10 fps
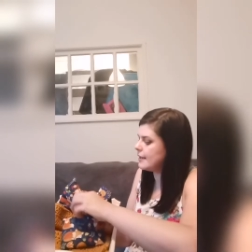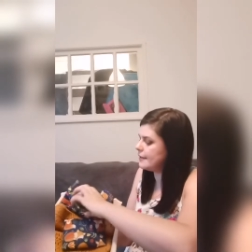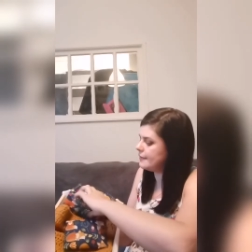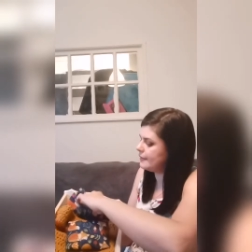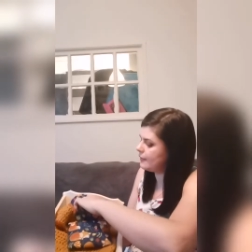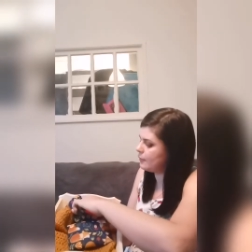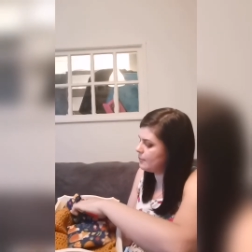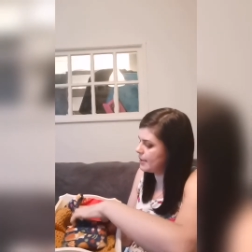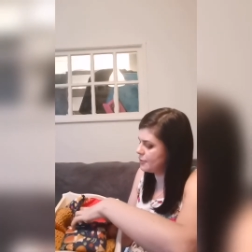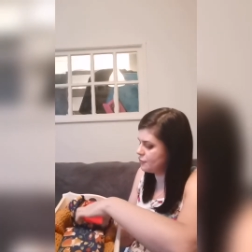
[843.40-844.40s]
and a little
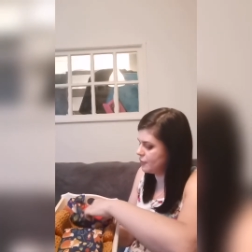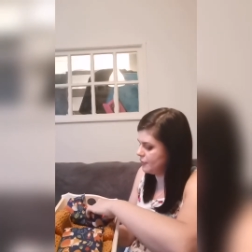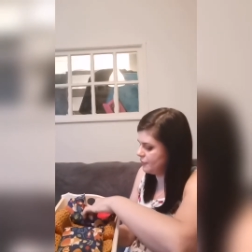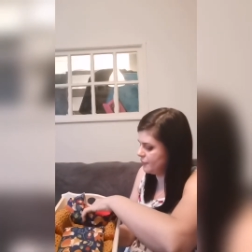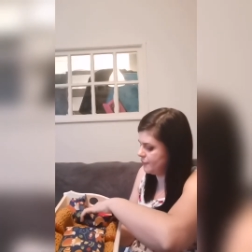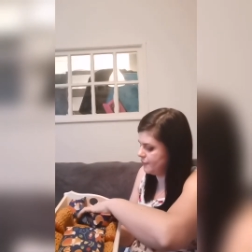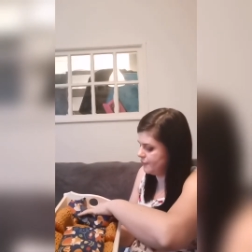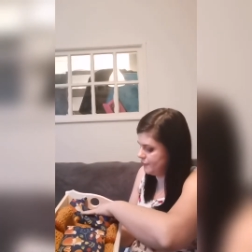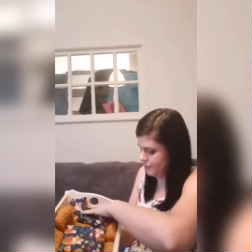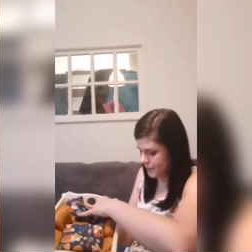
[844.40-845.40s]
mattress
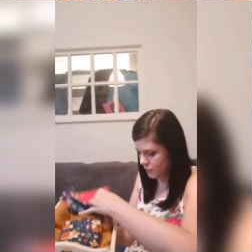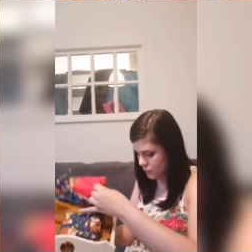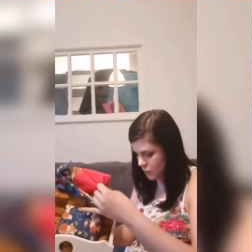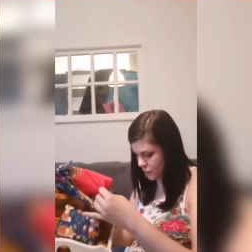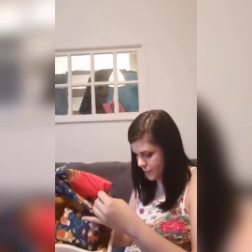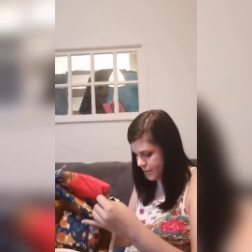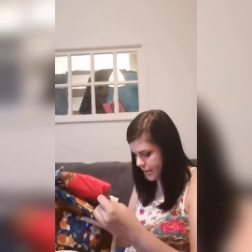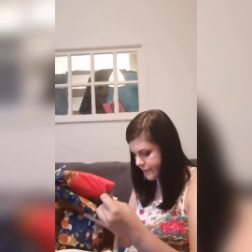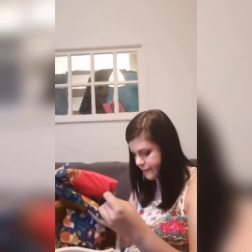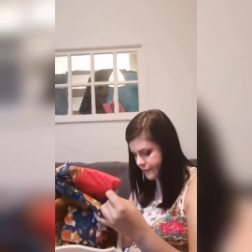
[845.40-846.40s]
to go with
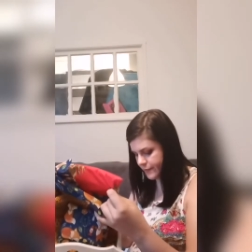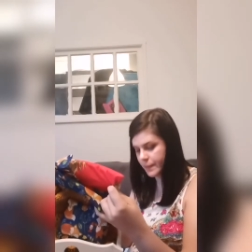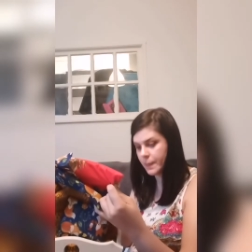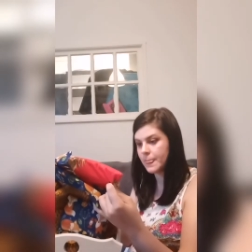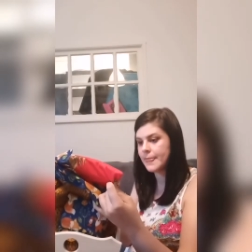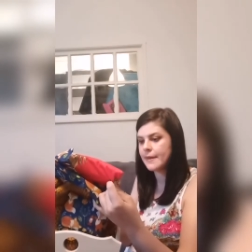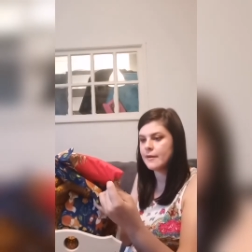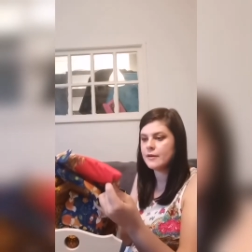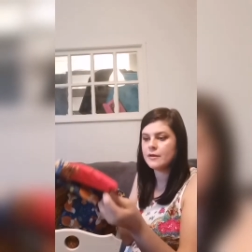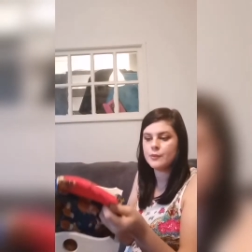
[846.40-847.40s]
it
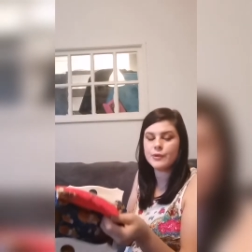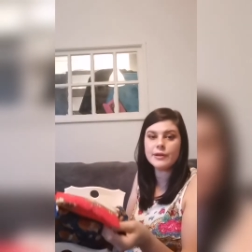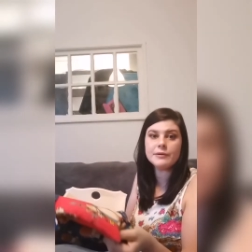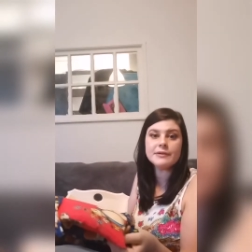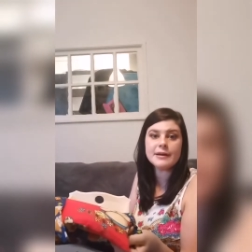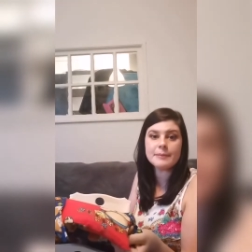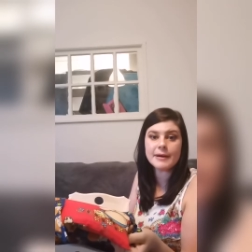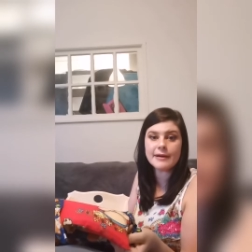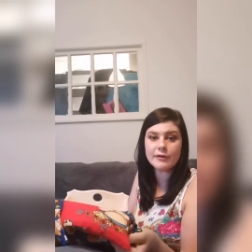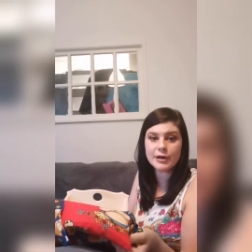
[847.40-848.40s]
with a little teddy
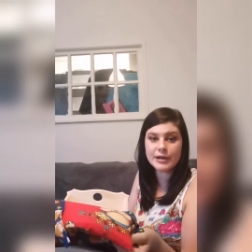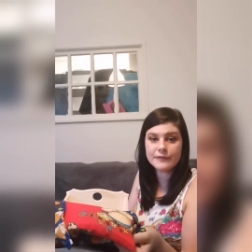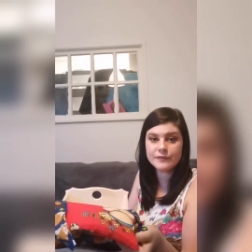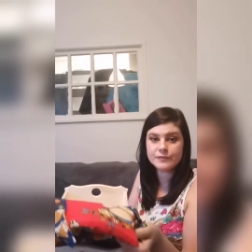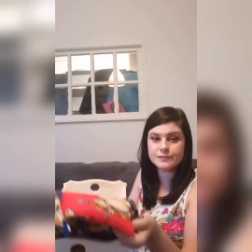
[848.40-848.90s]
bear on it